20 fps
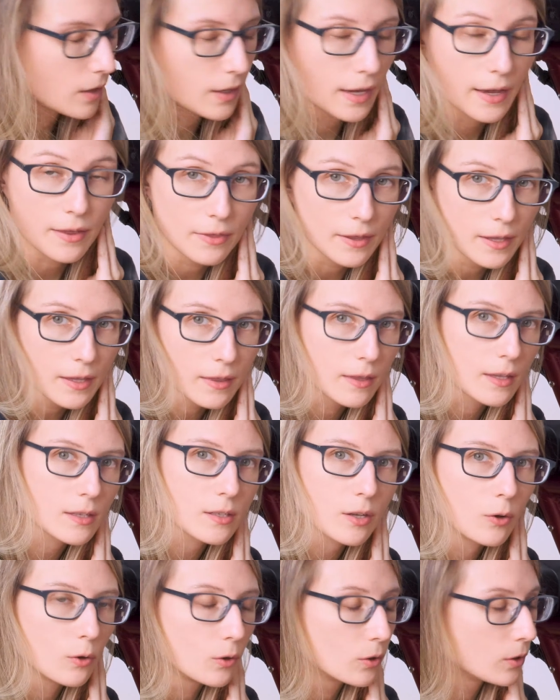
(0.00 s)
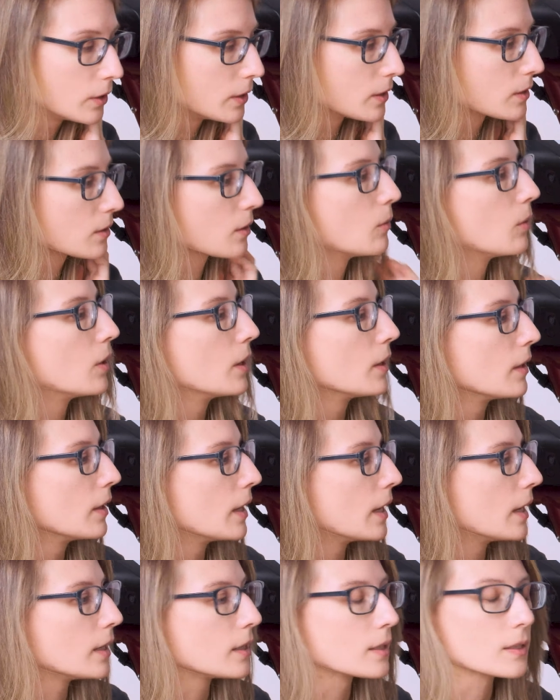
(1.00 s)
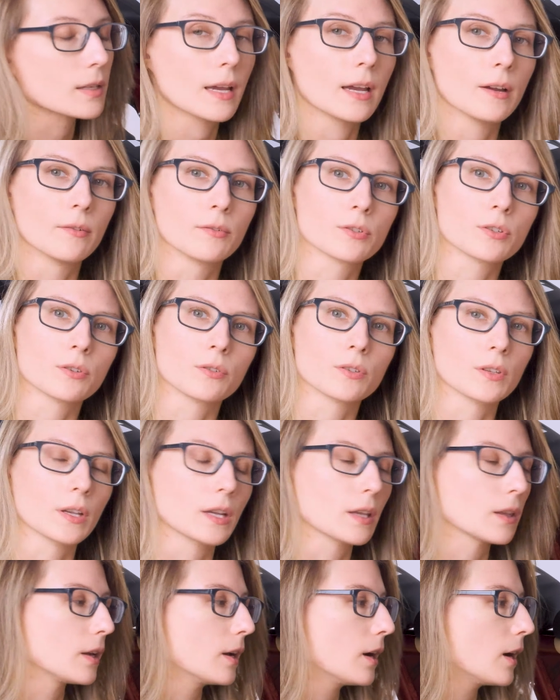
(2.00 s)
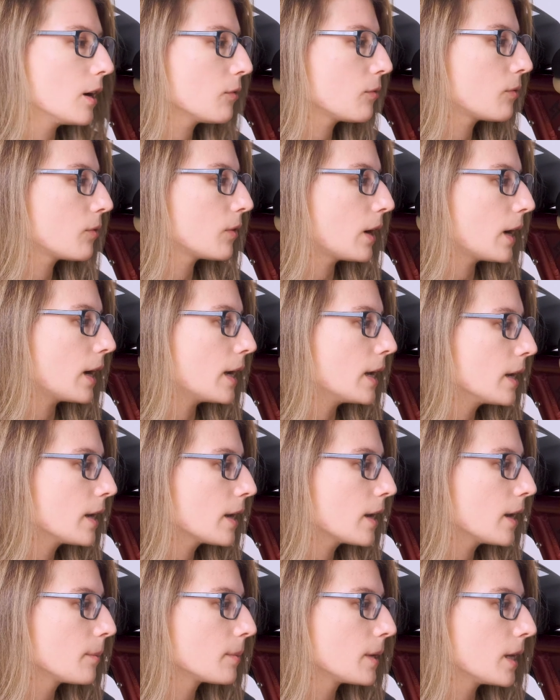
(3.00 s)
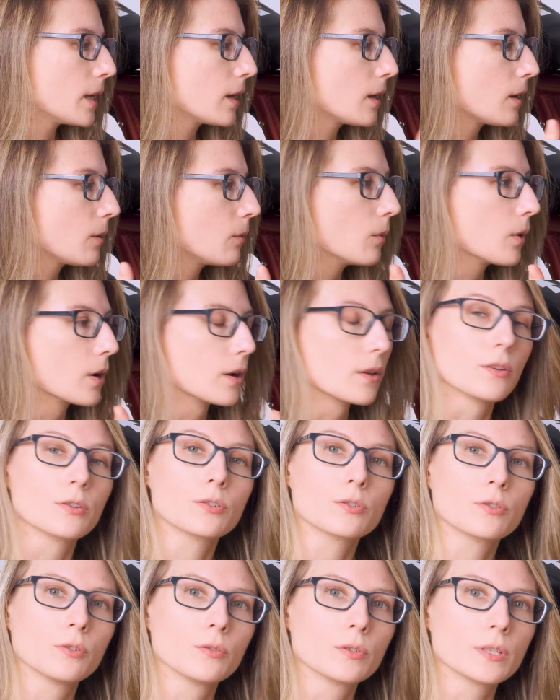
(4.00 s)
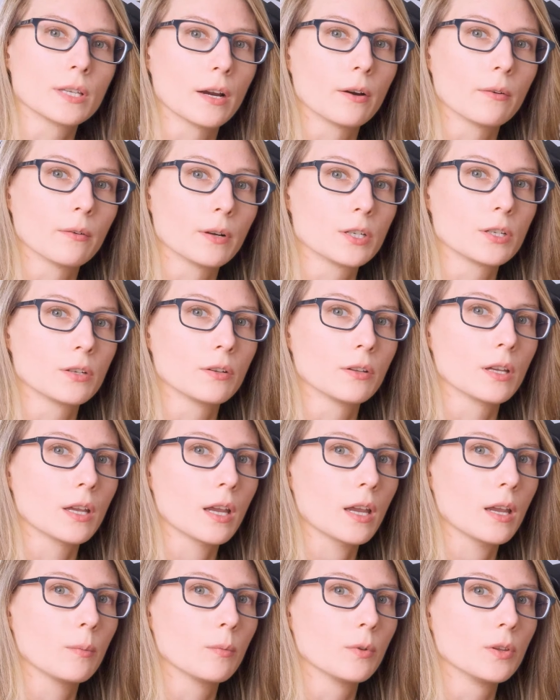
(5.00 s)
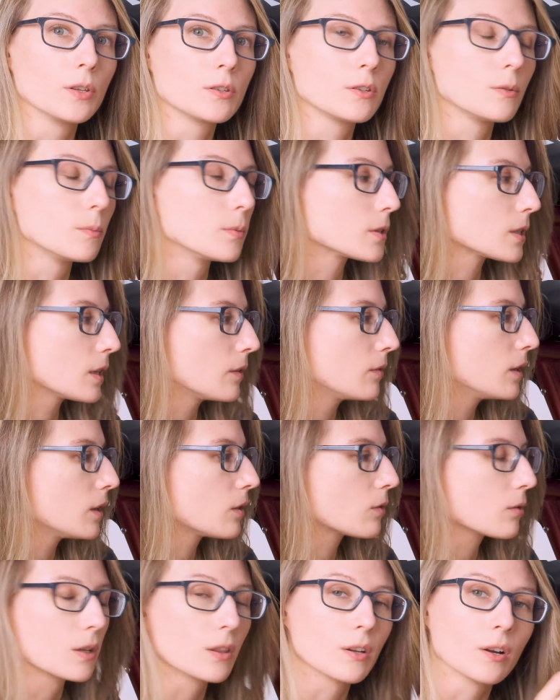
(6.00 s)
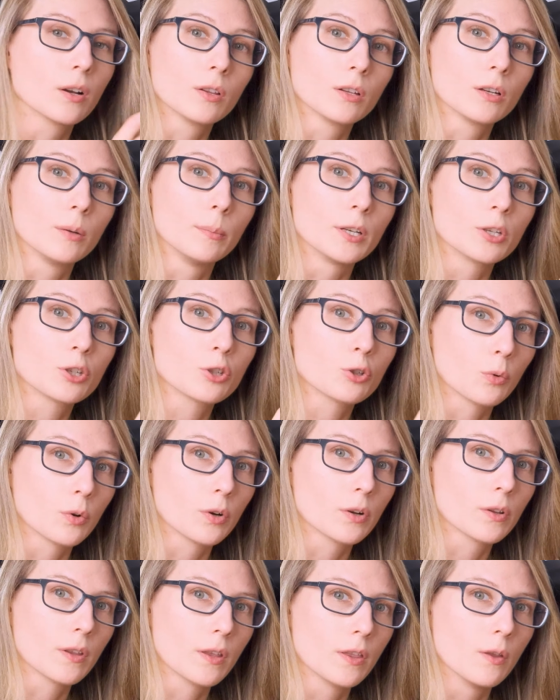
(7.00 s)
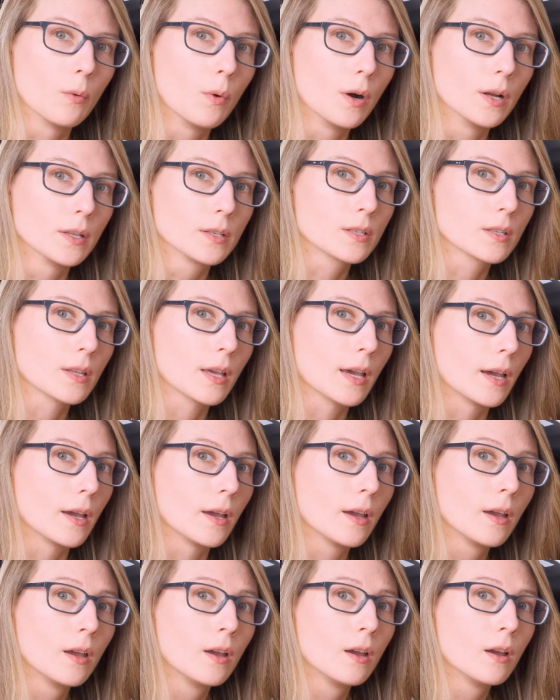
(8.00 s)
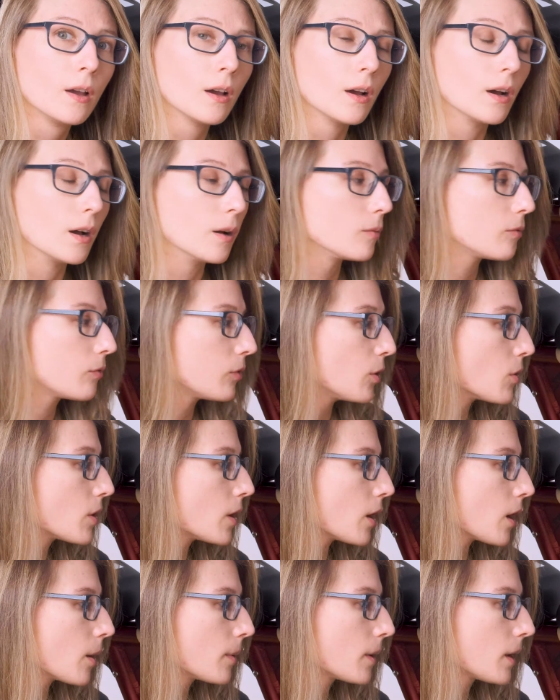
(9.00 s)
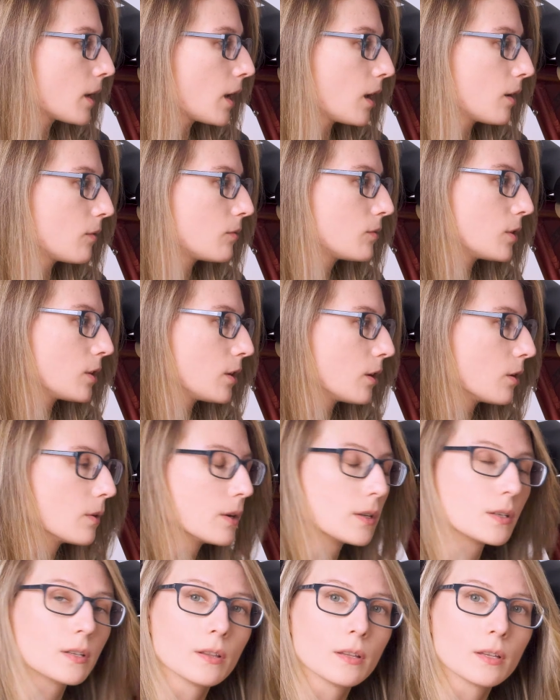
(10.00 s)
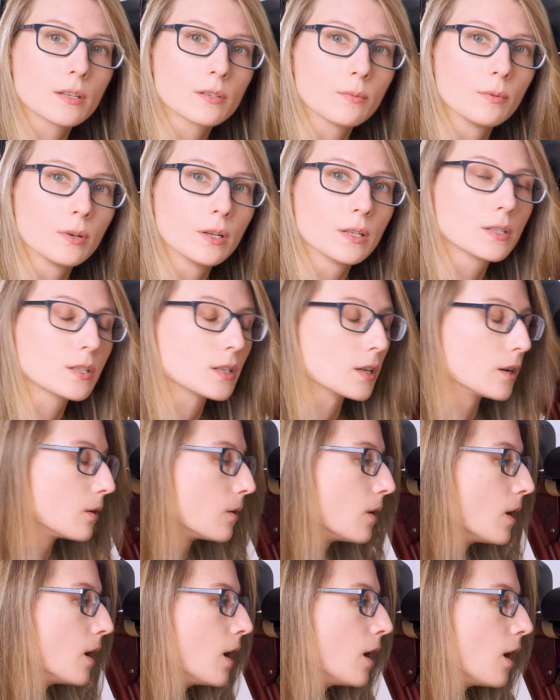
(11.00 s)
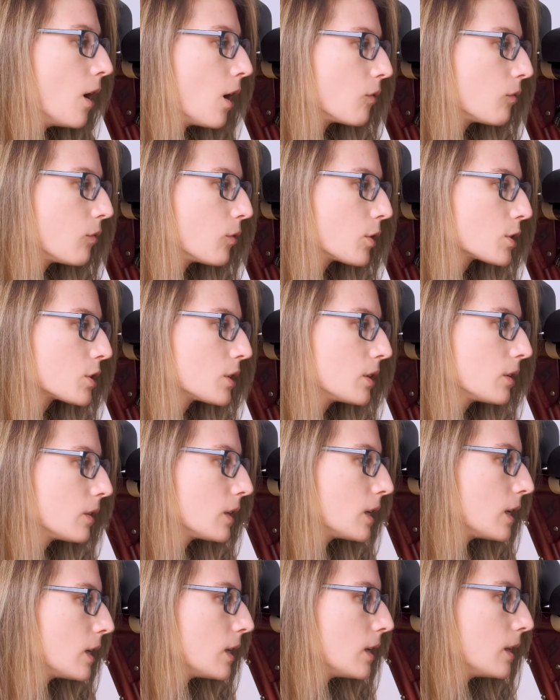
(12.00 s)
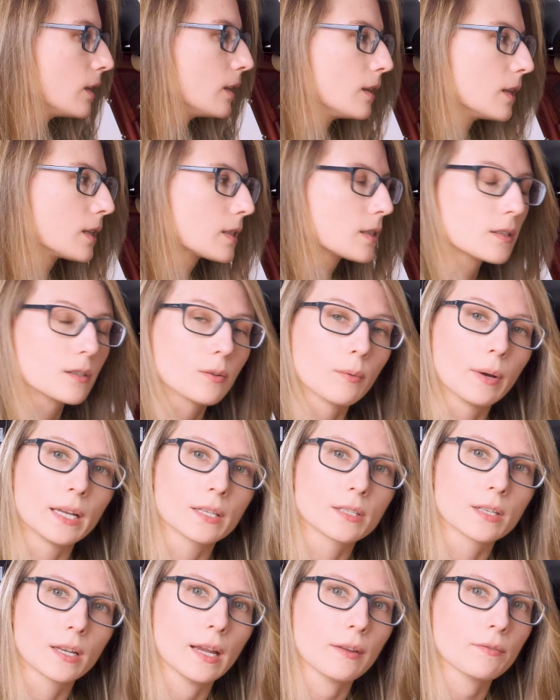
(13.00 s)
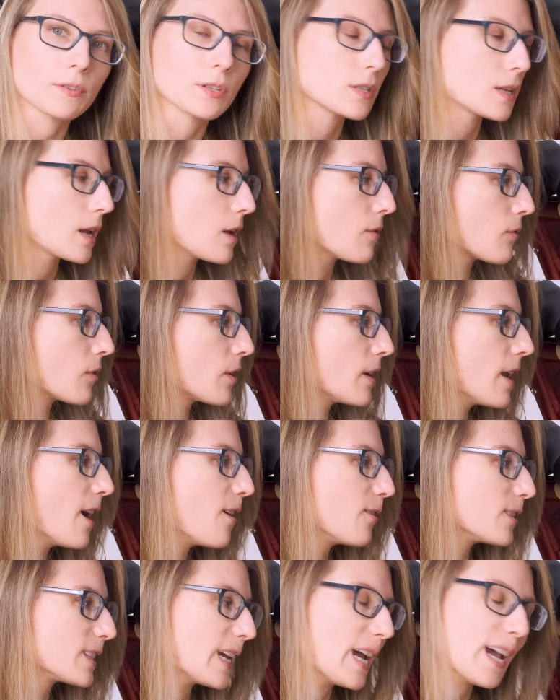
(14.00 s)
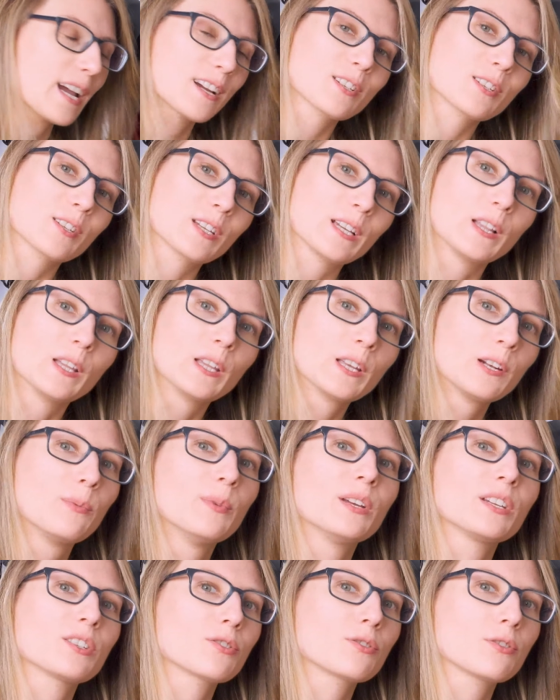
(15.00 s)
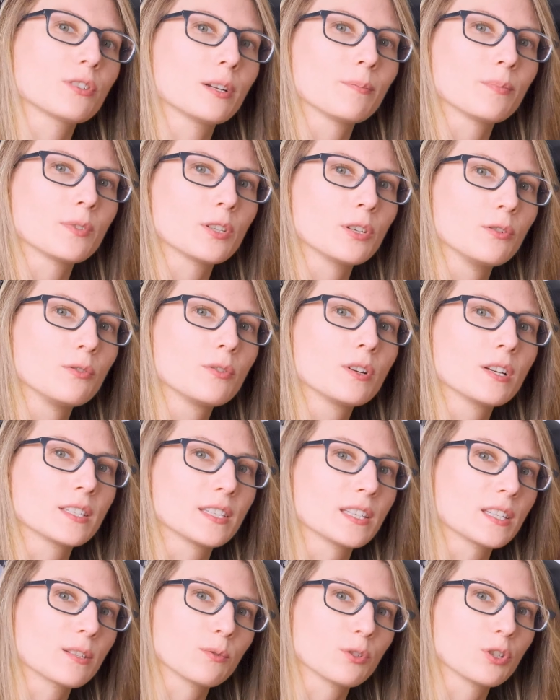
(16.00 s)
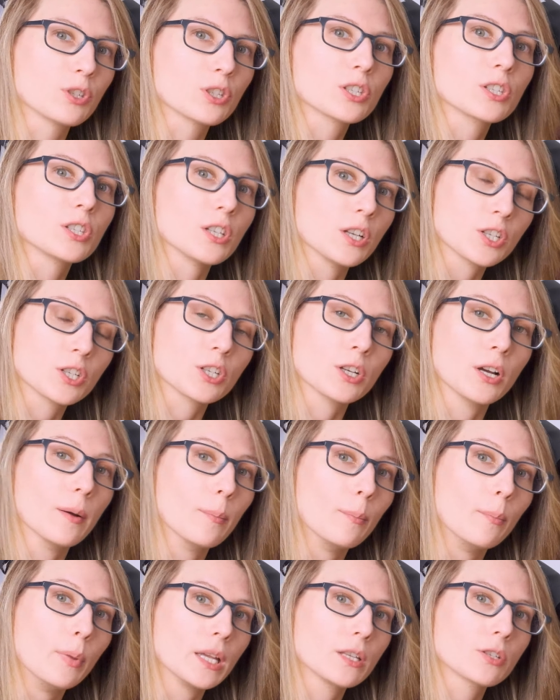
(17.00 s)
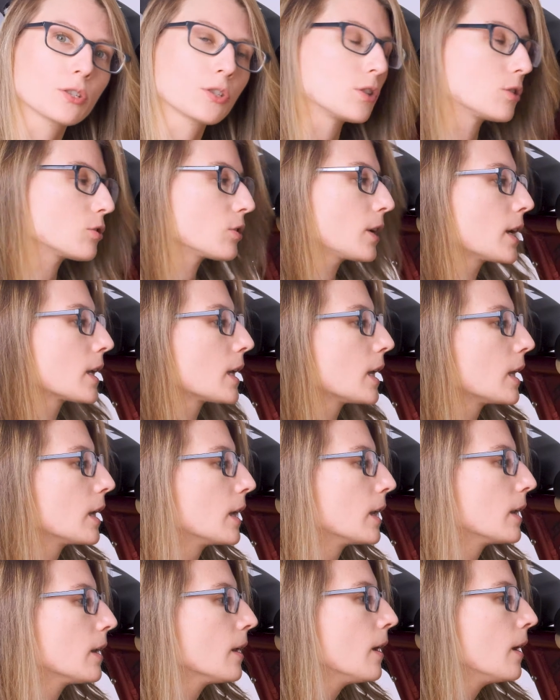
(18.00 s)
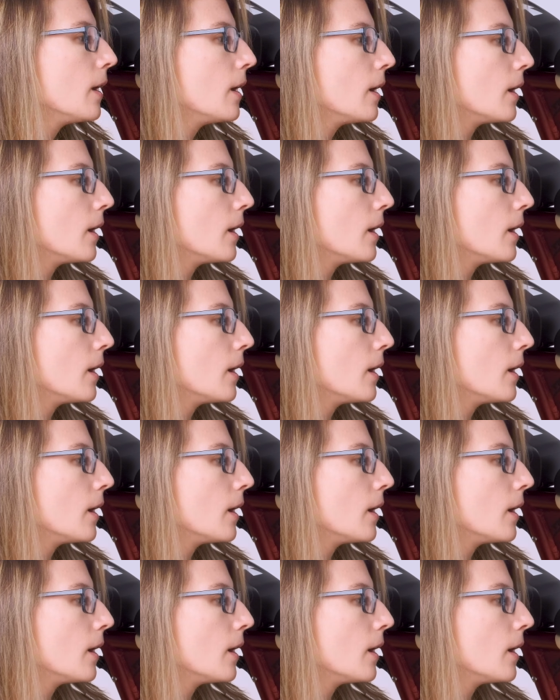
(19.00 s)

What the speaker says: I think this hole is the one that is ever so slightly off. I ended up getting one of the screws that originally came with the Super73. They're a little bit shorter than the ones that Flowcarbon gave to go into this one. So unfortunately, this is the way it's gonna have to stay for now. It's actually a little bit stripped too, because this was just such a bitch to try to get in.